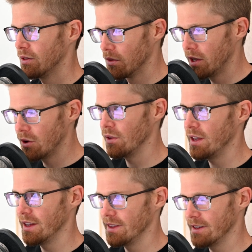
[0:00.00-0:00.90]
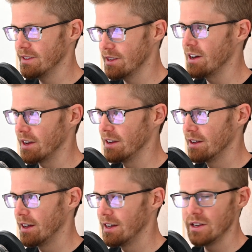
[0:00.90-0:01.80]
Literally, in this study,
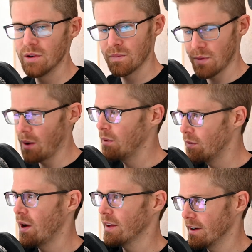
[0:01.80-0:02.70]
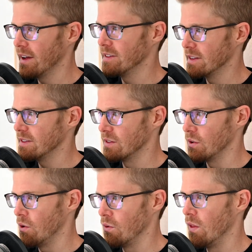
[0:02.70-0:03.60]
and you probably recognize this in
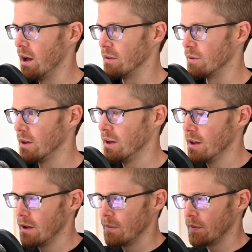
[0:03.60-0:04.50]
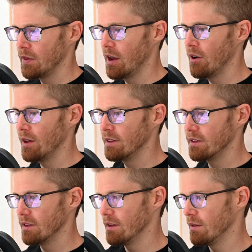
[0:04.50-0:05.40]
your own life, there
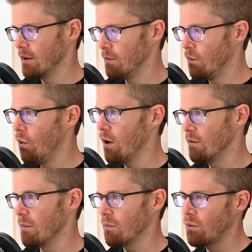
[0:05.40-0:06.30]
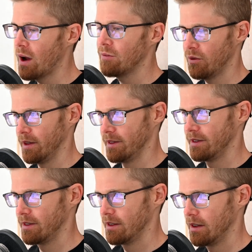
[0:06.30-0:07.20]
is more of a
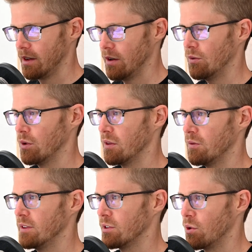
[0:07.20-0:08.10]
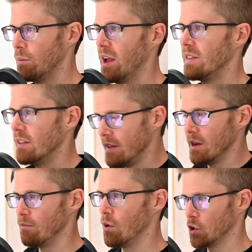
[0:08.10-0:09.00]
preference for the physical pain than the
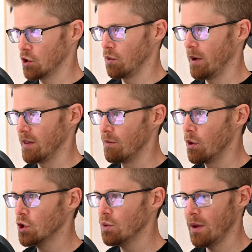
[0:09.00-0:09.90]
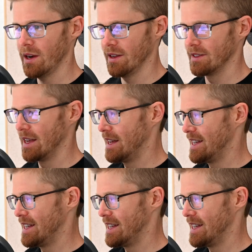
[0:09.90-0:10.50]
emotional pain. The emotional pain is